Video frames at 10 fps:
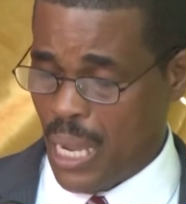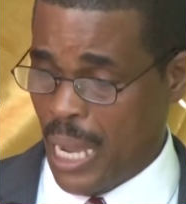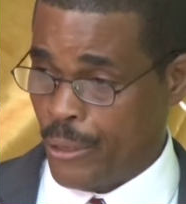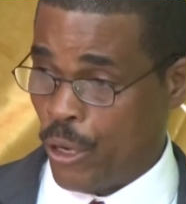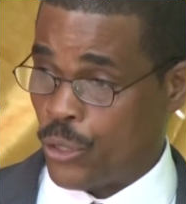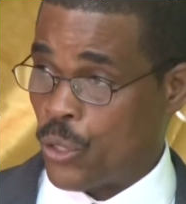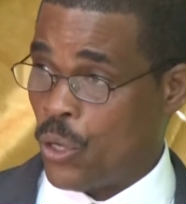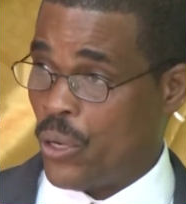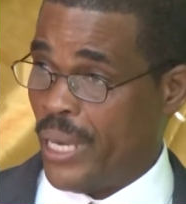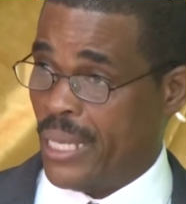And
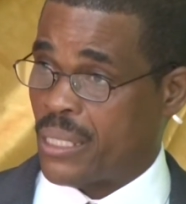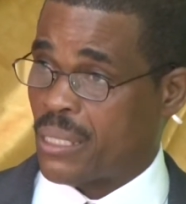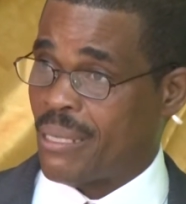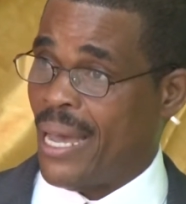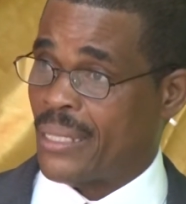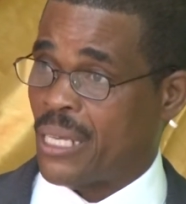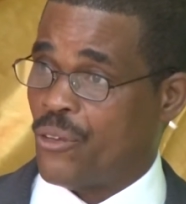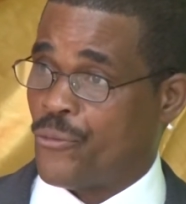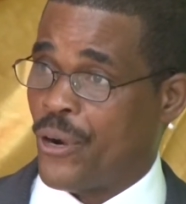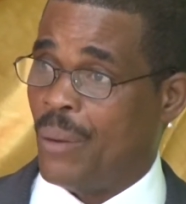although it
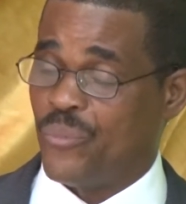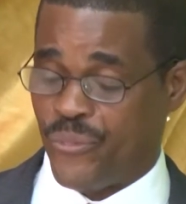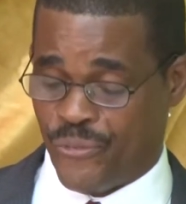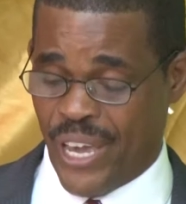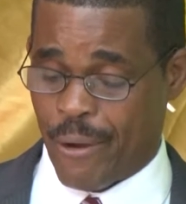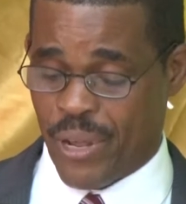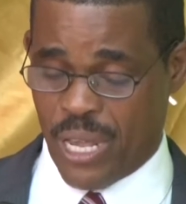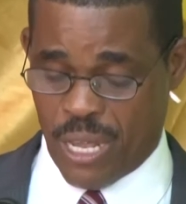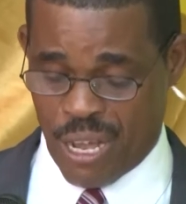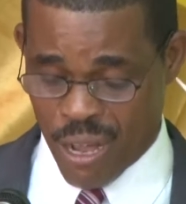started from
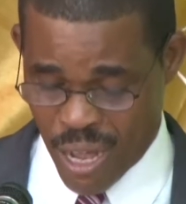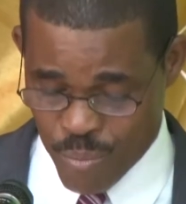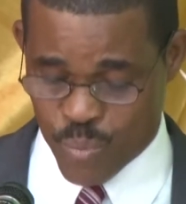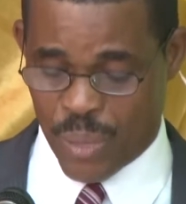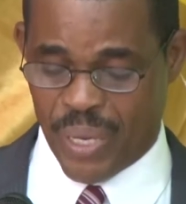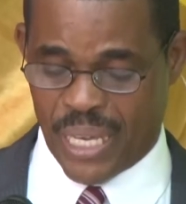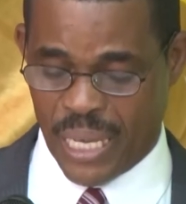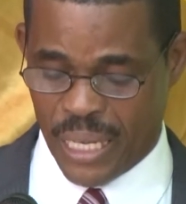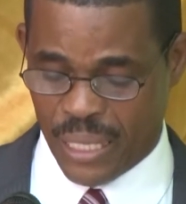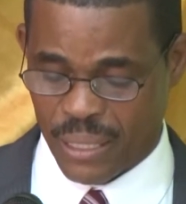very humble
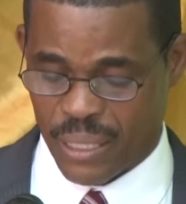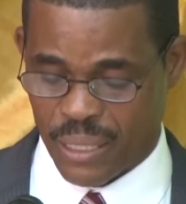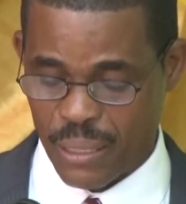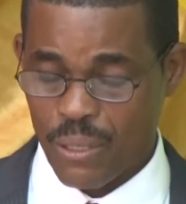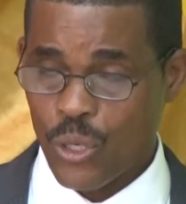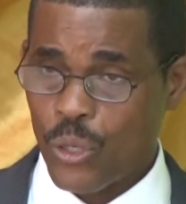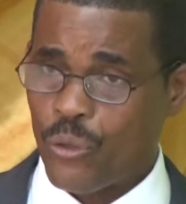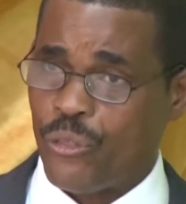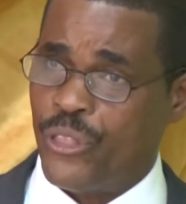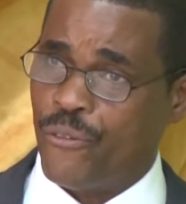beginnings,
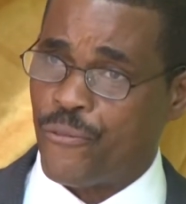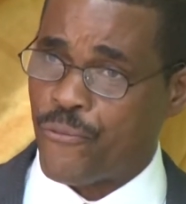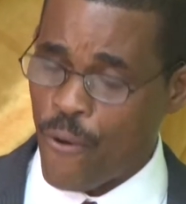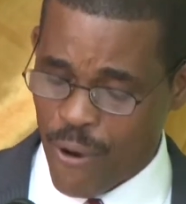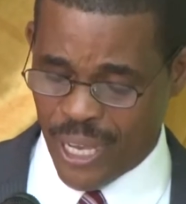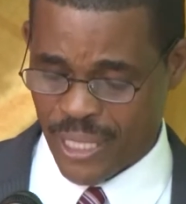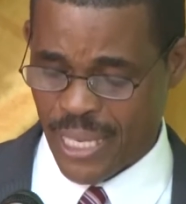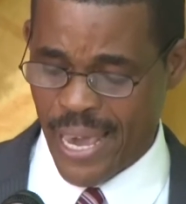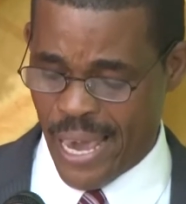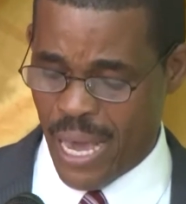the focus
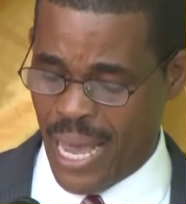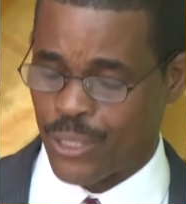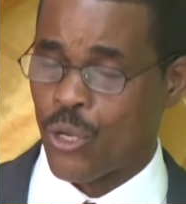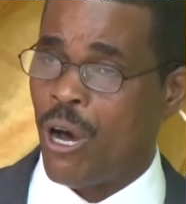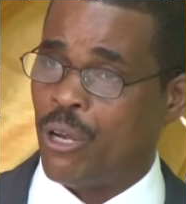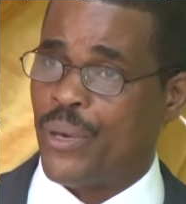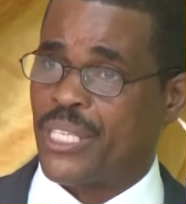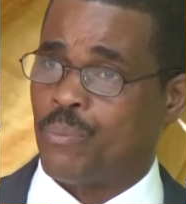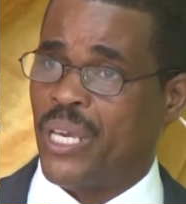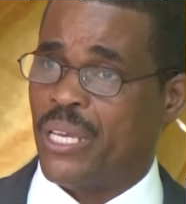here has
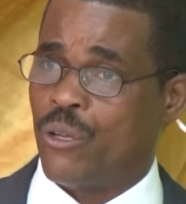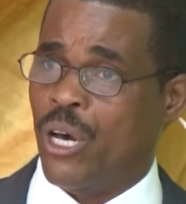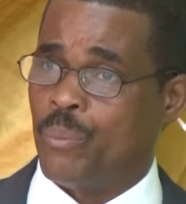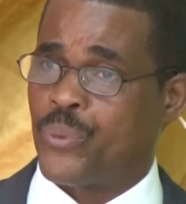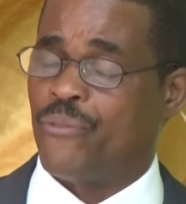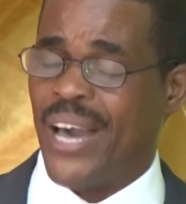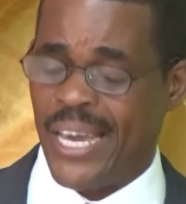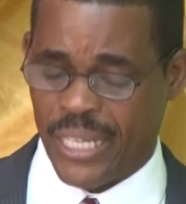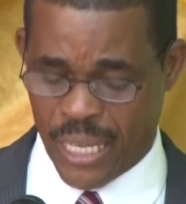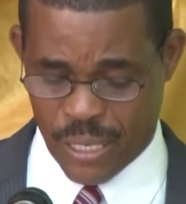always been on
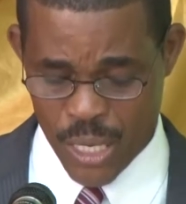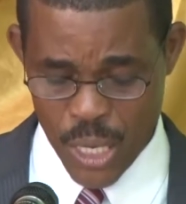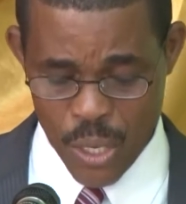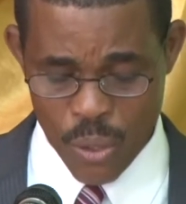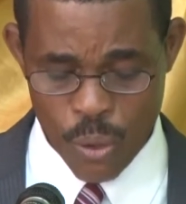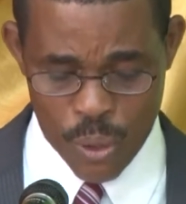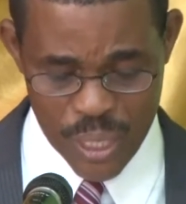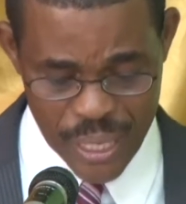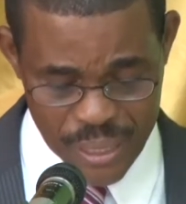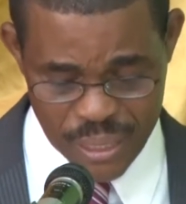providing
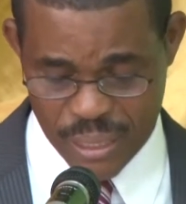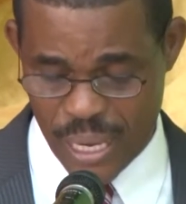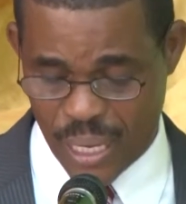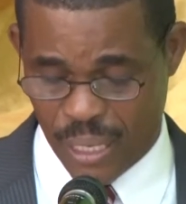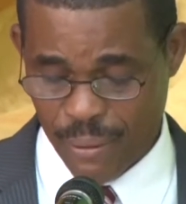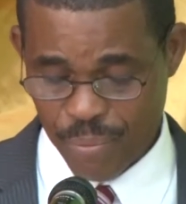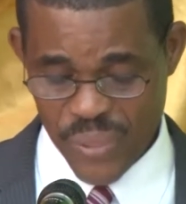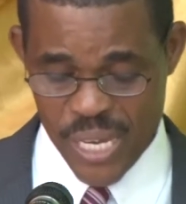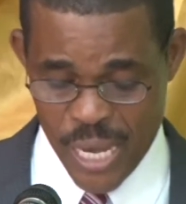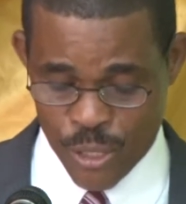holistic
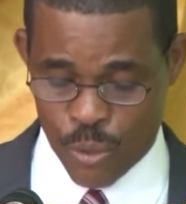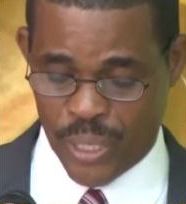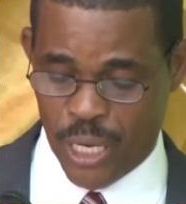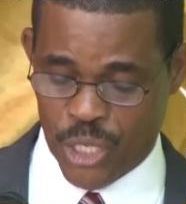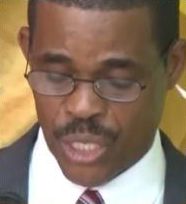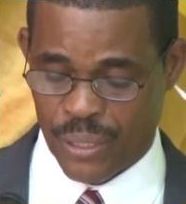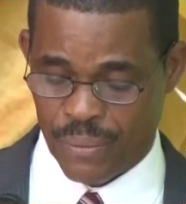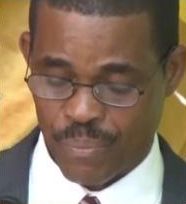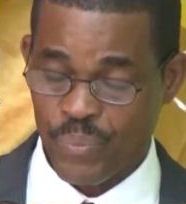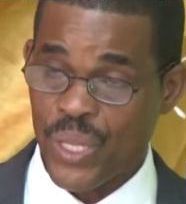
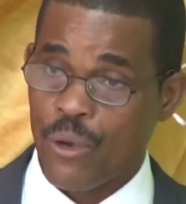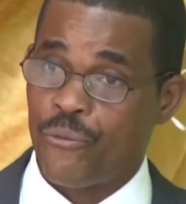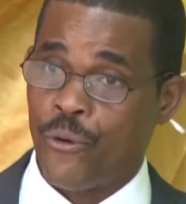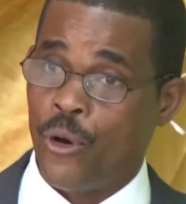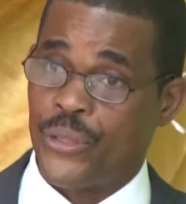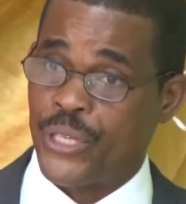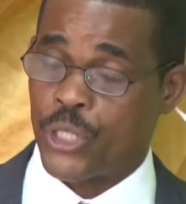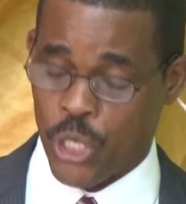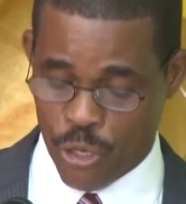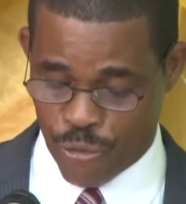education for the
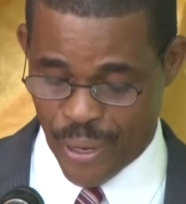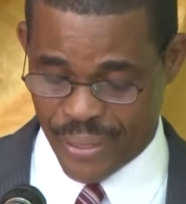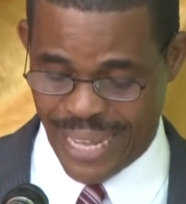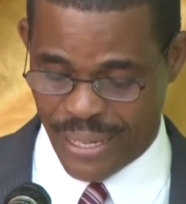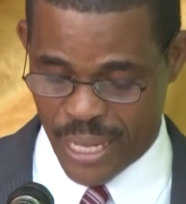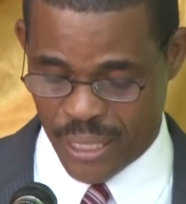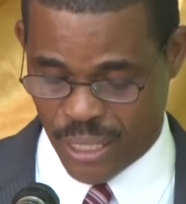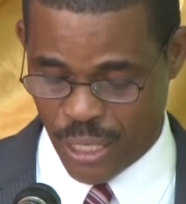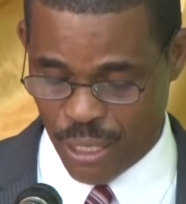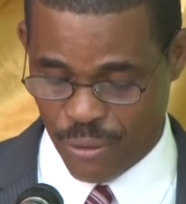children that they
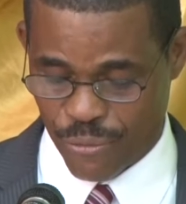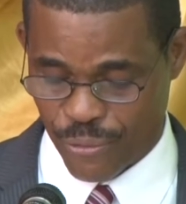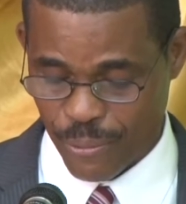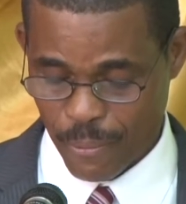serve.